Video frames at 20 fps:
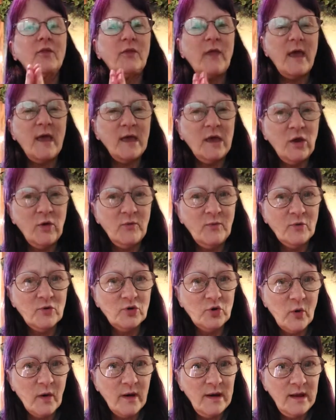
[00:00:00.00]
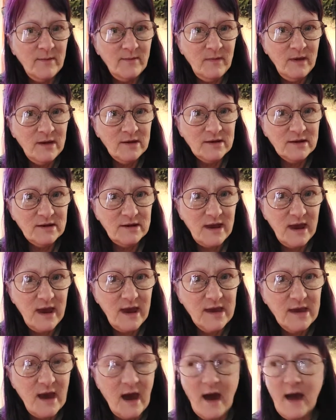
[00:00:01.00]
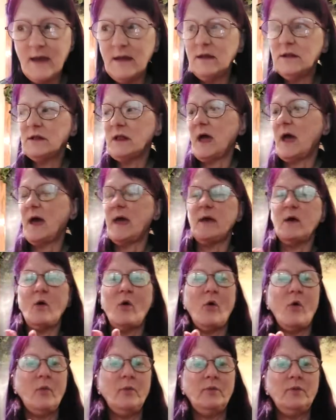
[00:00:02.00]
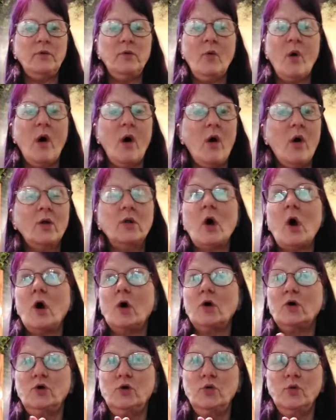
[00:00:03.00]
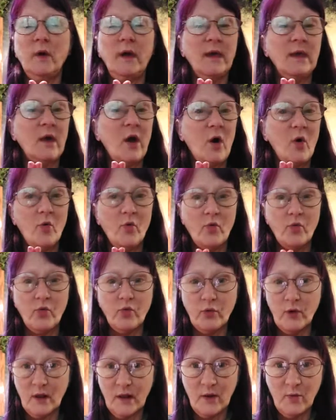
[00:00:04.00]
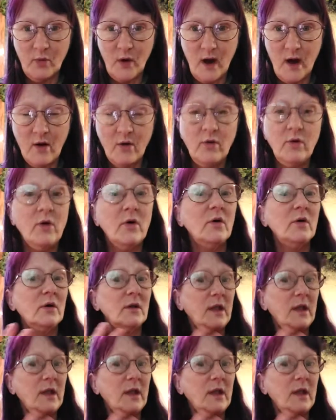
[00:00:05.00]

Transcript: Thank you for joining me today, guys. I hope you all are doing really well.